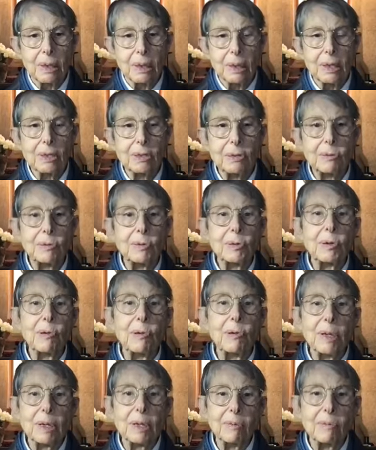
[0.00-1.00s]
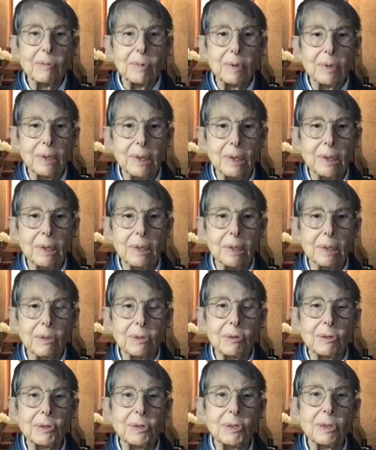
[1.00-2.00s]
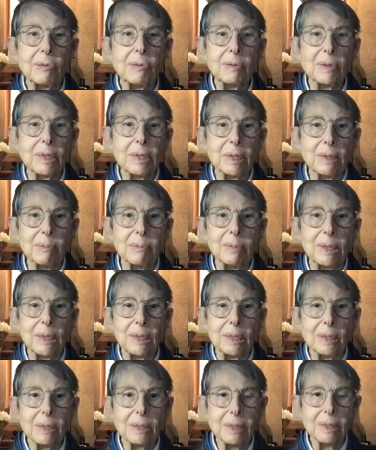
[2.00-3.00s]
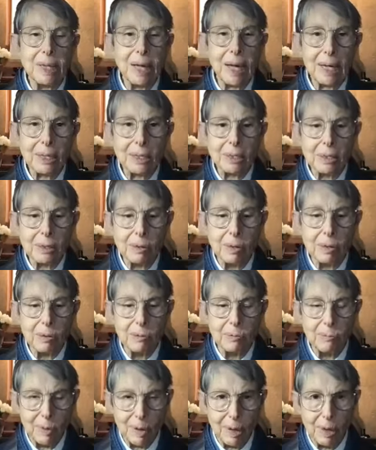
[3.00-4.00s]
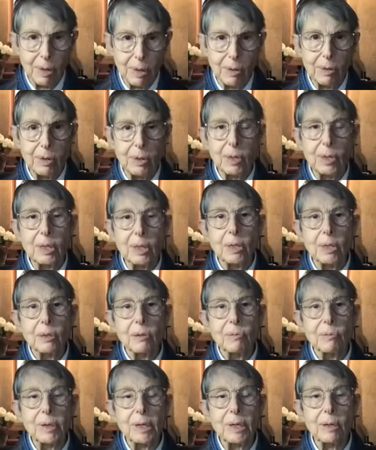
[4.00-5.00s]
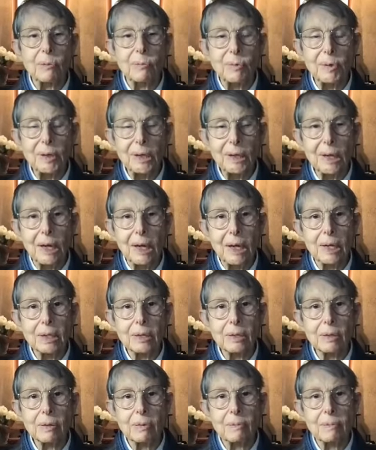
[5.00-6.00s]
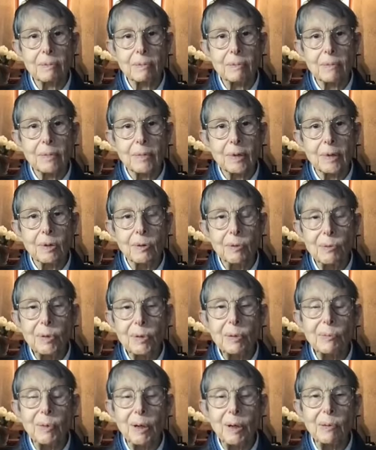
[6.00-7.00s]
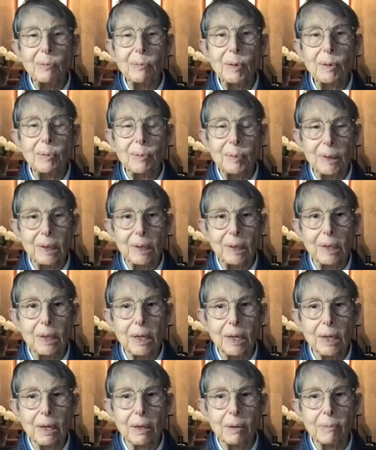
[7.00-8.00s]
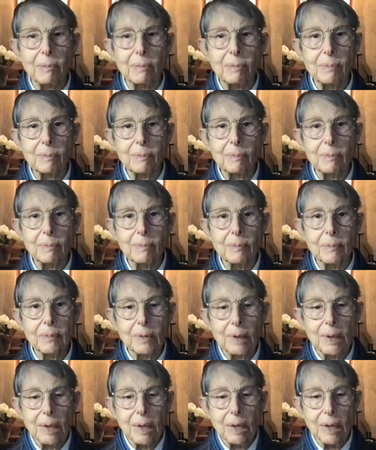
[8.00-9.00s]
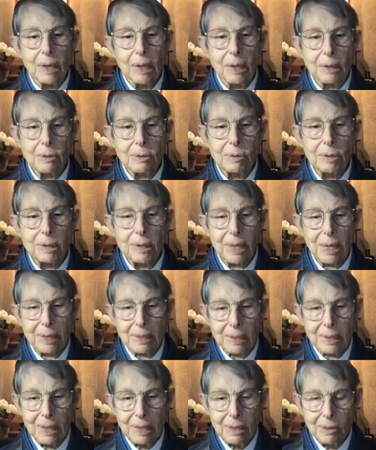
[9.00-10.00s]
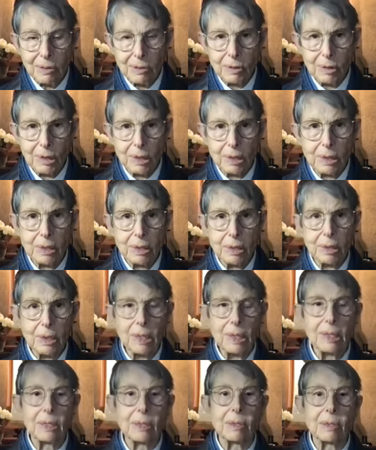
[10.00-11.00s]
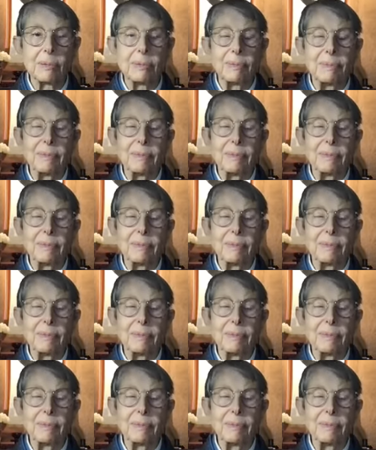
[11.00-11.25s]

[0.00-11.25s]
is through going within, searching within, because that's where we can realize who and what we really are. And so he sat down, crossed his legs,